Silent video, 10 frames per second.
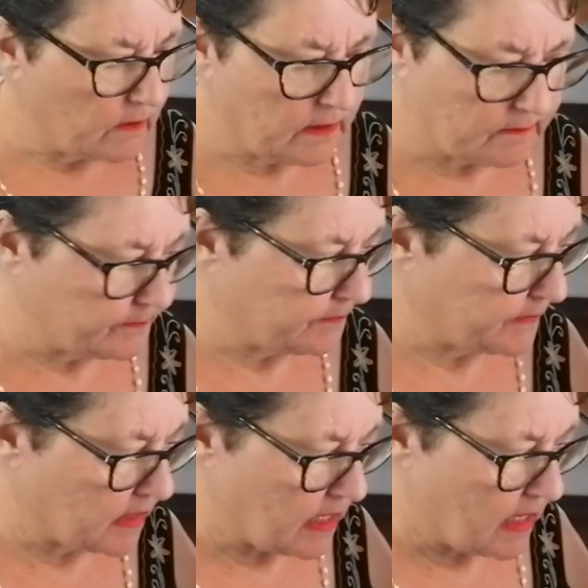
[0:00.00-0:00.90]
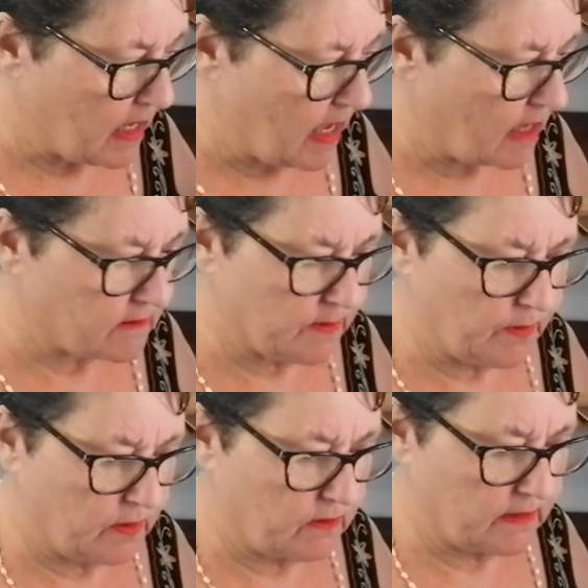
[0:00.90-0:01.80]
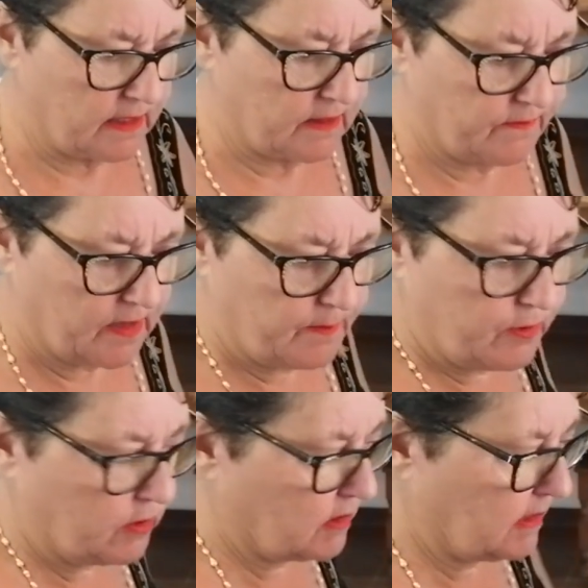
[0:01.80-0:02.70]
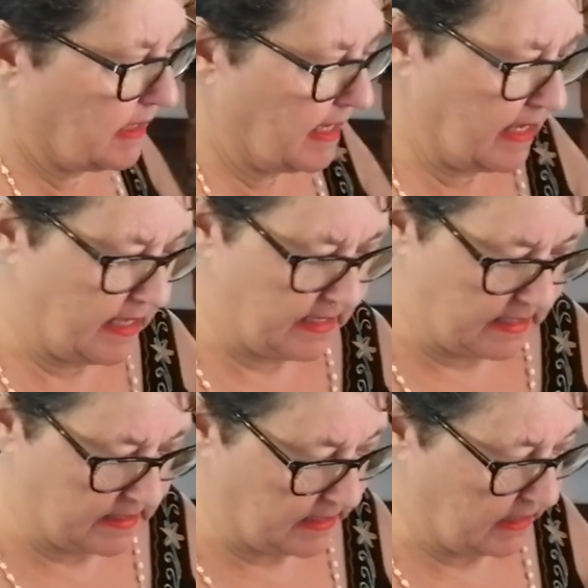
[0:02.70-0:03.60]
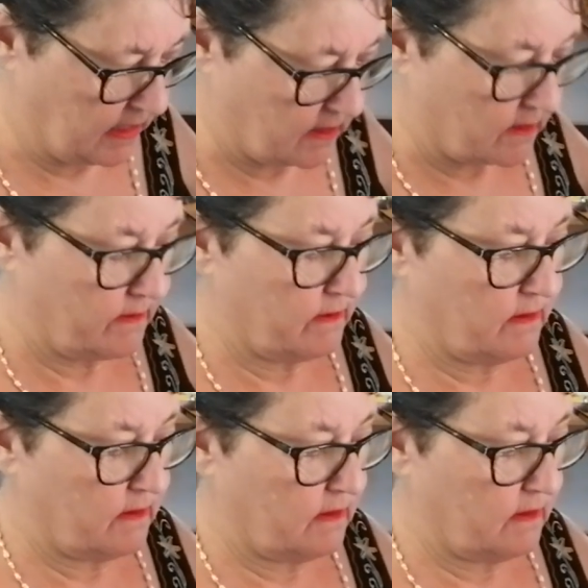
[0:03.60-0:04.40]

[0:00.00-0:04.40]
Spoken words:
Well, how's about if I put the egg in here